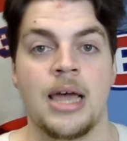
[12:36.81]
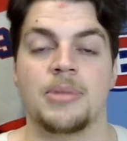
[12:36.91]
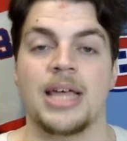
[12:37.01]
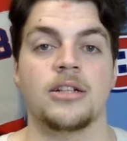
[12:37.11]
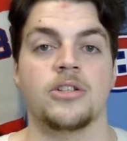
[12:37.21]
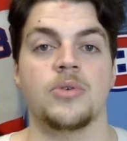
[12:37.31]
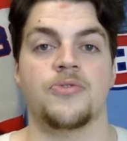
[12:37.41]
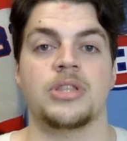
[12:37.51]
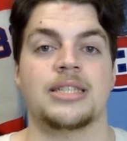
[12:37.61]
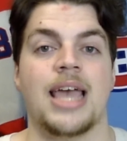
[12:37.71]
But that'll do it
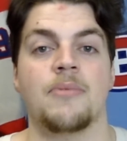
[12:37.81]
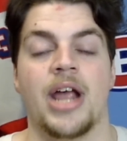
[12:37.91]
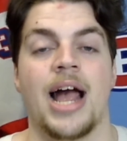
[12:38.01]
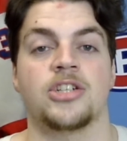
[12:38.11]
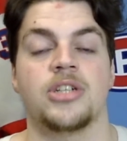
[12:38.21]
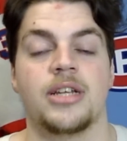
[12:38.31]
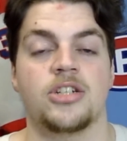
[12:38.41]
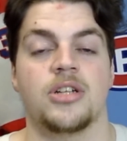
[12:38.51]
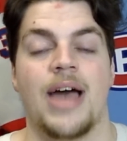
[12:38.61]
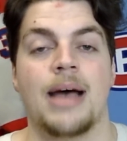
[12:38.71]
for this game reaction
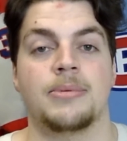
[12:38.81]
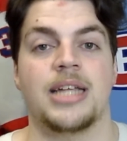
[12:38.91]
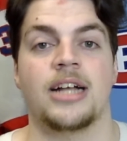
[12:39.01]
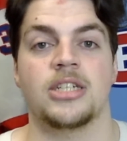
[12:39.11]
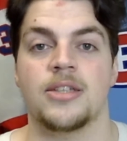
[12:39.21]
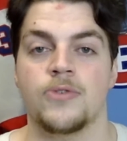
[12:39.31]
edition of Habs Digest.